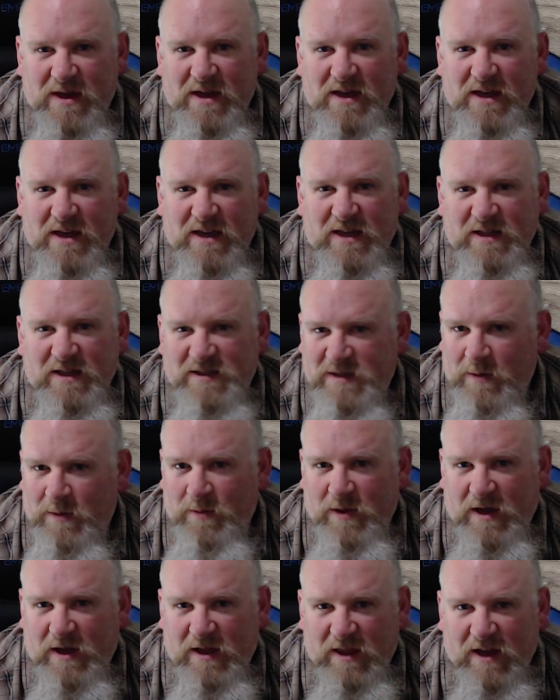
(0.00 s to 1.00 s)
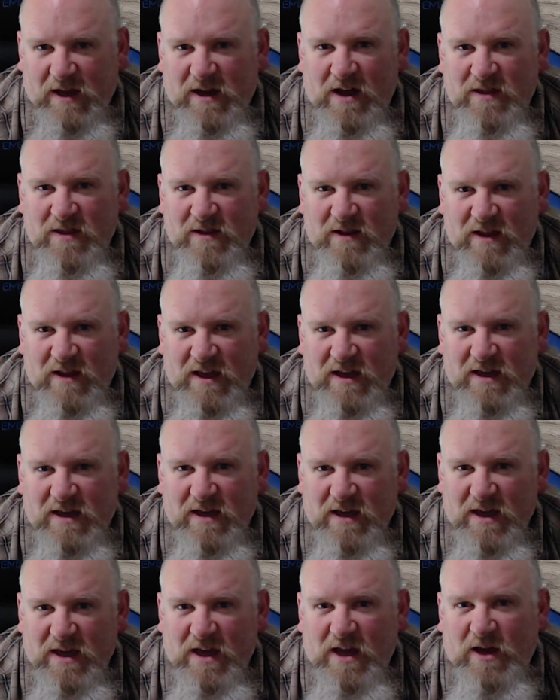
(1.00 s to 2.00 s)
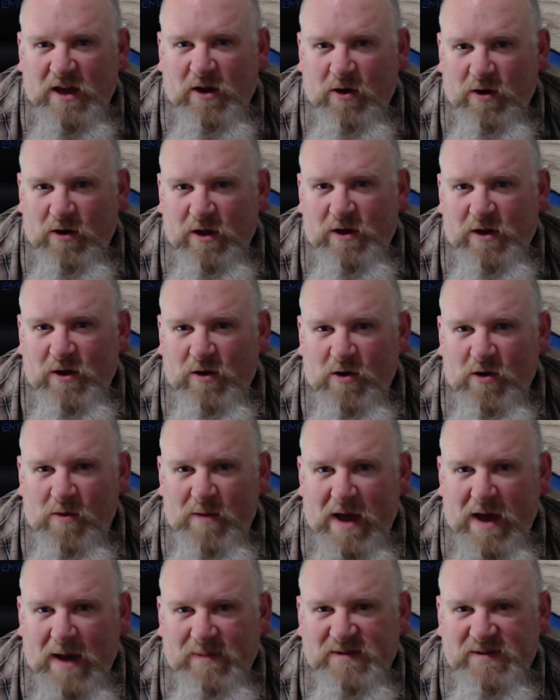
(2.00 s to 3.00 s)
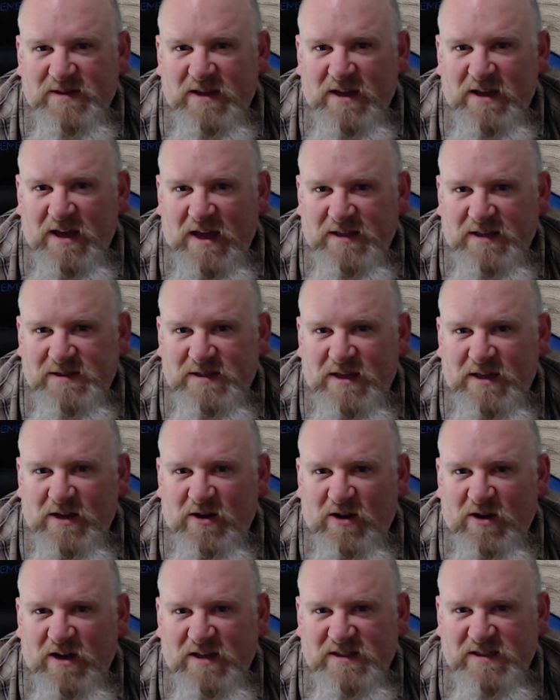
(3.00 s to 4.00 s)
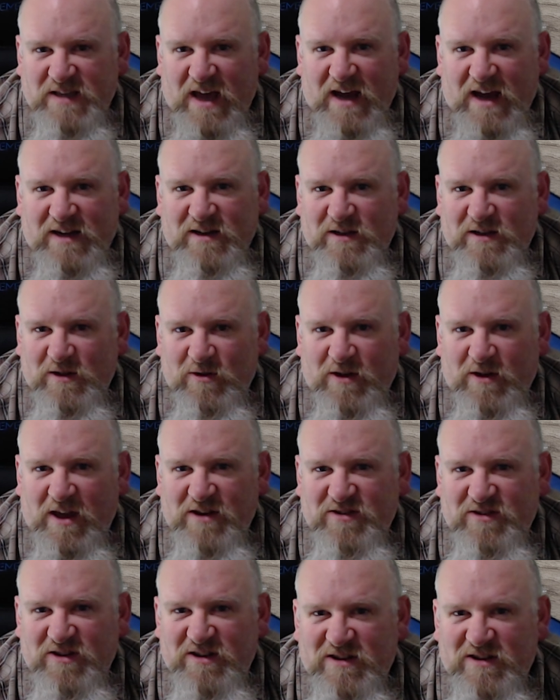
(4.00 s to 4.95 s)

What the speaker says: can simply click on the link, go to Google Maps, and see your exact location.